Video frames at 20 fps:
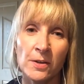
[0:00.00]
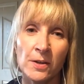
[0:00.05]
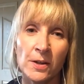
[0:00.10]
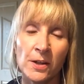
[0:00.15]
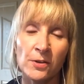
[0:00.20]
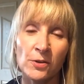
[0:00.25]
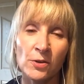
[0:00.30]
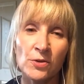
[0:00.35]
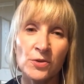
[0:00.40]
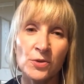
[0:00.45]

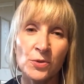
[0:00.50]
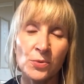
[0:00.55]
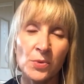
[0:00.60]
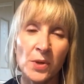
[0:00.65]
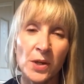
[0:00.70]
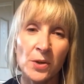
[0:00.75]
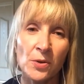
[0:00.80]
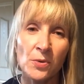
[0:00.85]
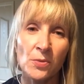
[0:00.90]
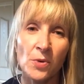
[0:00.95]
And there's no
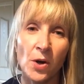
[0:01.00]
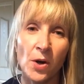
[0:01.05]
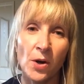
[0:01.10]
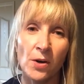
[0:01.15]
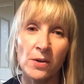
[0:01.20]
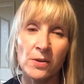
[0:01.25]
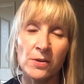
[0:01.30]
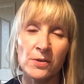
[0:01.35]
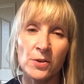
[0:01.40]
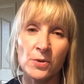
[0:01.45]
right or
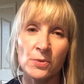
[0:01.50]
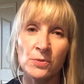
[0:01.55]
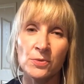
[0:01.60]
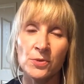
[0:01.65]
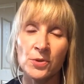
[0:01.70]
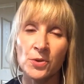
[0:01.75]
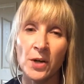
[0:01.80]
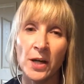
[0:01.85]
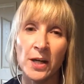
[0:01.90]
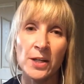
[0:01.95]
wrong. Don't
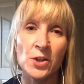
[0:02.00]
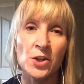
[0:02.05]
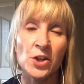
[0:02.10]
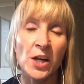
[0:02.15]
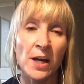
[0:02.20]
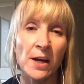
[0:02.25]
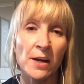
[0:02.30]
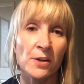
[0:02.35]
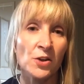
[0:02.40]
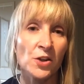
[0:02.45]
try to
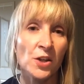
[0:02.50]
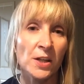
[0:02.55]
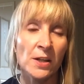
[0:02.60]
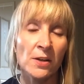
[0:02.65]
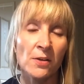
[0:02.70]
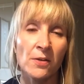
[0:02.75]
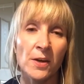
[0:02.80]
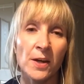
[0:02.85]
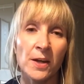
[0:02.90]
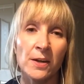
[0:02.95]
change
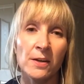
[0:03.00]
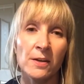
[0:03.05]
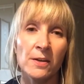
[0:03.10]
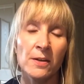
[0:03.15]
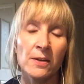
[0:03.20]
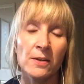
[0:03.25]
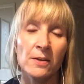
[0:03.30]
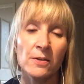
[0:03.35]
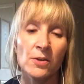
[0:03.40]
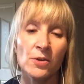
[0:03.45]
anything.
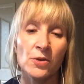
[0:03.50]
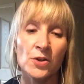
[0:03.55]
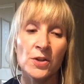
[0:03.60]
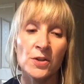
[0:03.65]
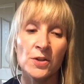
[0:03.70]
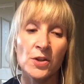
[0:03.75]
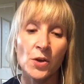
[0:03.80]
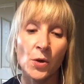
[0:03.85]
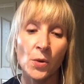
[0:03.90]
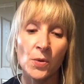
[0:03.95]
You're
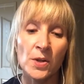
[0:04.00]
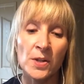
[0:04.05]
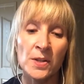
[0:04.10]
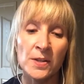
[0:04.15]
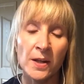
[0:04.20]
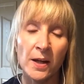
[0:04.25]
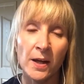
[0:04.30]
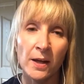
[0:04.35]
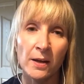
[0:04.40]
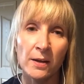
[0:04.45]
just
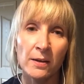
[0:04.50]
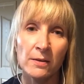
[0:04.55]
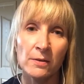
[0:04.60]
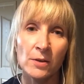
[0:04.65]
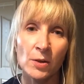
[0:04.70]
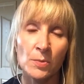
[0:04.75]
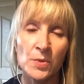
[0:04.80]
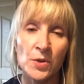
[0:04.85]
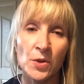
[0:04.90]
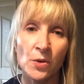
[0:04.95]
noticing
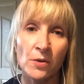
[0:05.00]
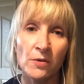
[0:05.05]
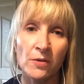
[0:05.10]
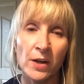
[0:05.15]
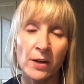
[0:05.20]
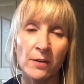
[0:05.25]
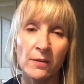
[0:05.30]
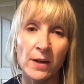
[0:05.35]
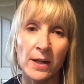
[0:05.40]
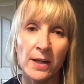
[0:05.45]
and
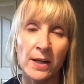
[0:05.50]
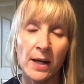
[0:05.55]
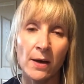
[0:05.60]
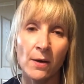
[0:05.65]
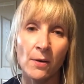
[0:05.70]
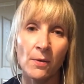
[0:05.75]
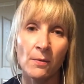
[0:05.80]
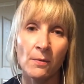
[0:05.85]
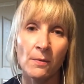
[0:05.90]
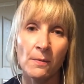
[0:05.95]
observing right
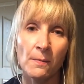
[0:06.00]
now.